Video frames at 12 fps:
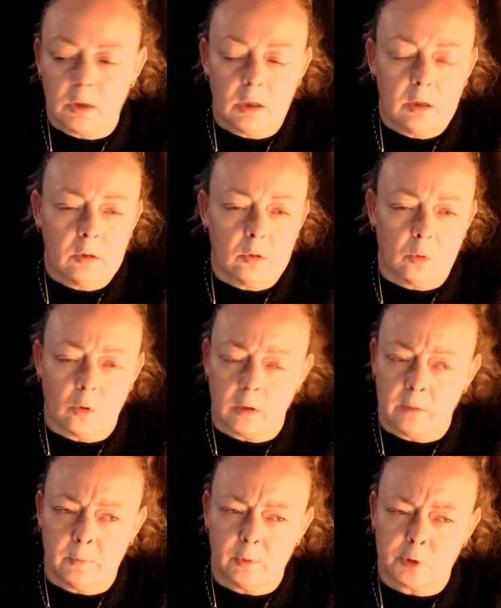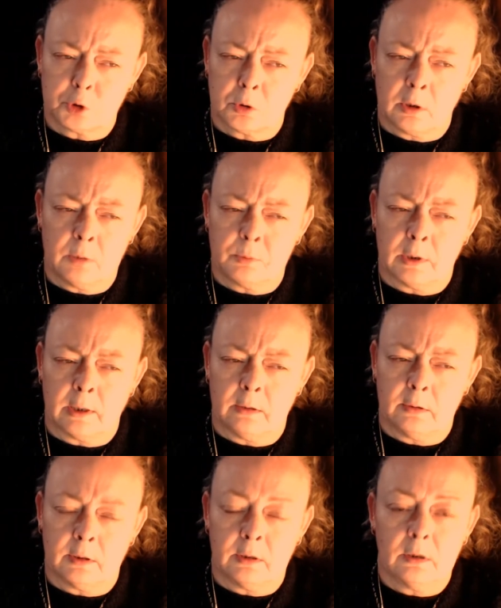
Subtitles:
or, I'm not sure how you pronounce it,